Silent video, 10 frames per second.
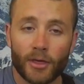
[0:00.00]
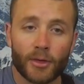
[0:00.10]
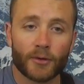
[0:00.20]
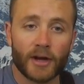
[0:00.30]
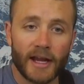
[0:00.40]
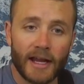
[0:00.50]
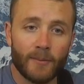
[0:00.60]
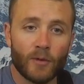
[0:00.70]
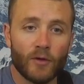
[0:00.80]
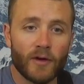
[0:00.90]
3,
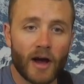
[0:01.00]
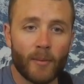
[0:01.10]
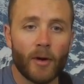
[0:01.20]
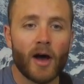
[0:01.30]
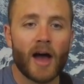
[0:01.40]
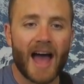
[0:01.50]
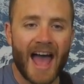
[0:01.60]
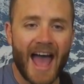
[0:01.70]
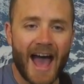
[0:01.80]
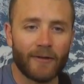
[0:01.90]
move it up a
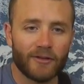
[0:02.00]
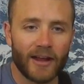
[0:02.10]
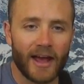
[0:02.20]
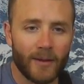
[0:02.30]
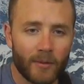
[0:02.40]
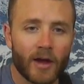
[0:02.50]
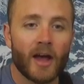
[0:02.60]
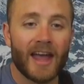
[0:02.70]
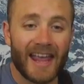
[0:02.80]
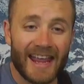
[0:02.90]
half step,
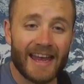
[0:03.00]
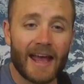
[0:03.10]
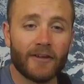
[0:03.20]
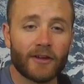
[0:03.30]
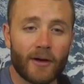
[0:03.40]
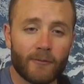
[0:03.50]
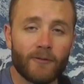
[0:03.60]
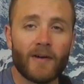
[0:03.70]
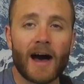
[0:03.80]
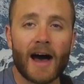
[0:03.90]
index
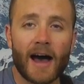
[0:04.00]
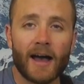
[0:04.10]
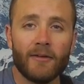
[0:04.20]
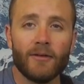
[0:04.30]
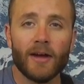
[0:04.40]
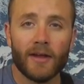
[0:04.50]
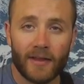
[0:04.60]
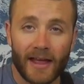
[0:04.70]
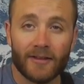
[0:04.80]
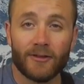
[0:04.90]
on 5,
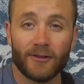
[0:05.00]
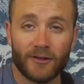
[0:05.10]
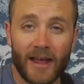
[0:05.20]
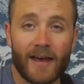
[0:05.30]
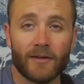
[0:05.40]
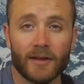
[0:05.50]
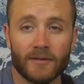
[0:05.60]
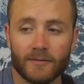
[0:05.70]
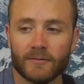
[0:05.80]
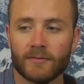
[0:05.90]
then
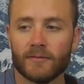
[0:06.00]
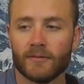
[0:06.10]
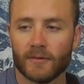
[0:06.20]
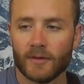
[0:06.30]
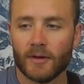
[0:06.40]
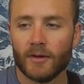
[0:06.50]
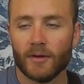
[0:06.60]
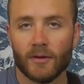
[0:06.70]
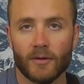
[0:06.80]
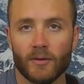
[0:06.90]
7,
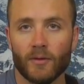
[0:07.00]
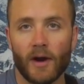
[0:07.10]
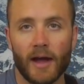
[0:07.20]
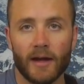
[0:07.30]
right.